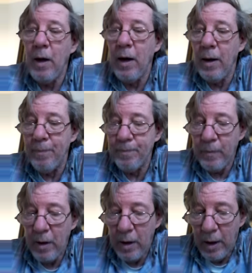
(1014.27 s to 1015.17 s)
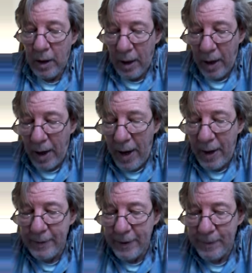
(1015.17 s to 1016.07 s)
Um,
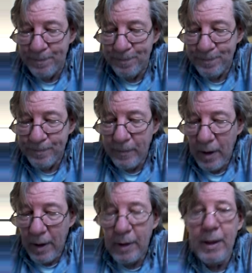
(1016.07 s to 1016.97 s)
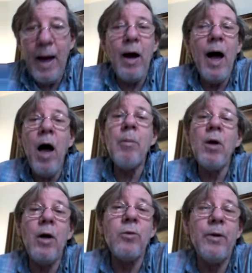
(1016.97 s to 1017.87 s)
and um, now I'll
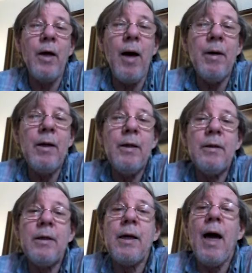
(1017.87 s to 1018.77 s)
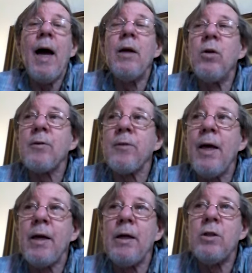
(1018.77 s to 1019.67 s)
be honest with you. I mean, the guy looks
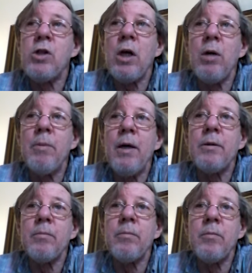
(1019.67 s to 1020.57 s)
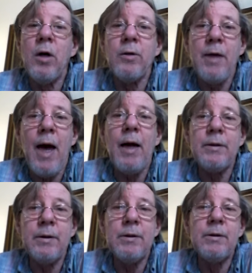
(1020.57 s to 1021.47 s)
like a legitimate, you know,
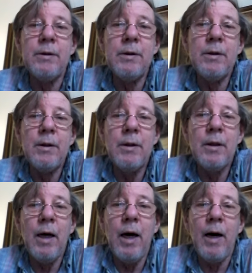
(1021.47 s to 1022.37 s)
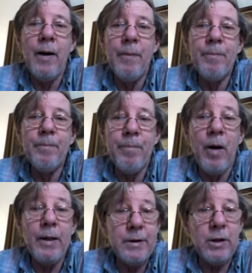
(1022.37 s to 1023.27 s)
talented um,
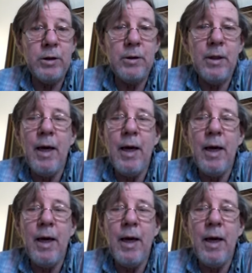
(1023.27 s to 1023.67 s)
politician.